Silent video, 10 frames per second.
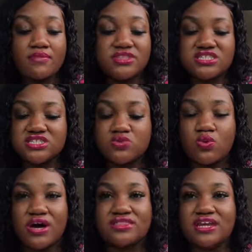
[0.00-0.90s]
This is
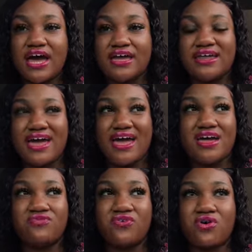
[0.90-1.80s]
one that I
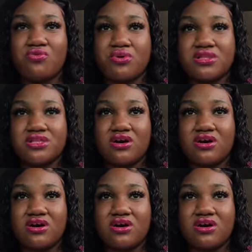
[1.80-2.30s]
had for a really